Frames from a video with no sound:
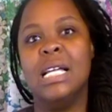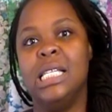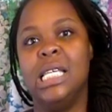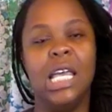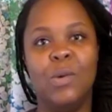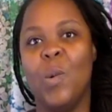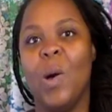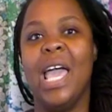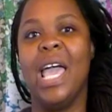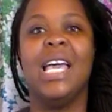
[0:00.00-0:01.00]
10
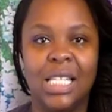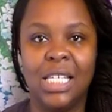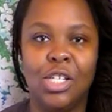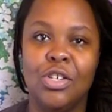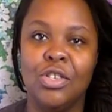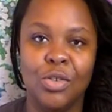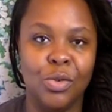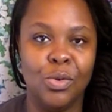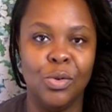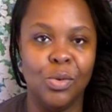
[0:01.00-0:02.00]
ways
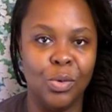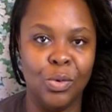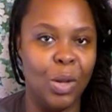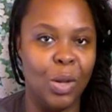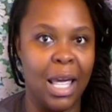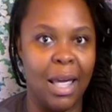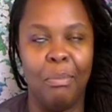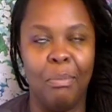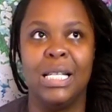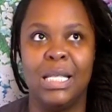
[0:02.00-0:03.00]
to like
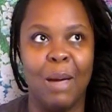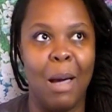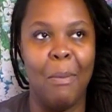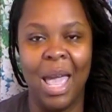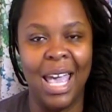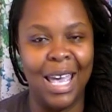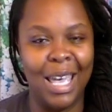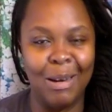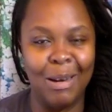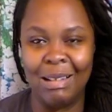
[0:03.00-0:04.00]
impress my
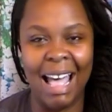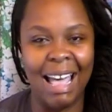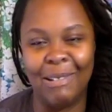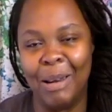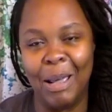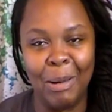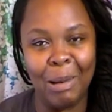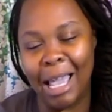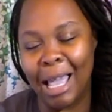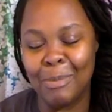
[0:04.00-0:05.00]
man, or I don't know,
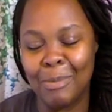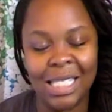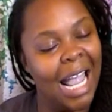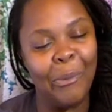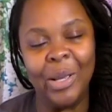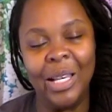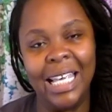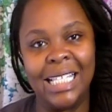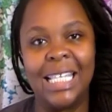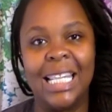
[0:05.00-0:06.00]
like I'm just not really
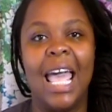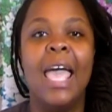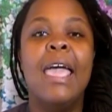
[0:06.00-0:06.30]
into that.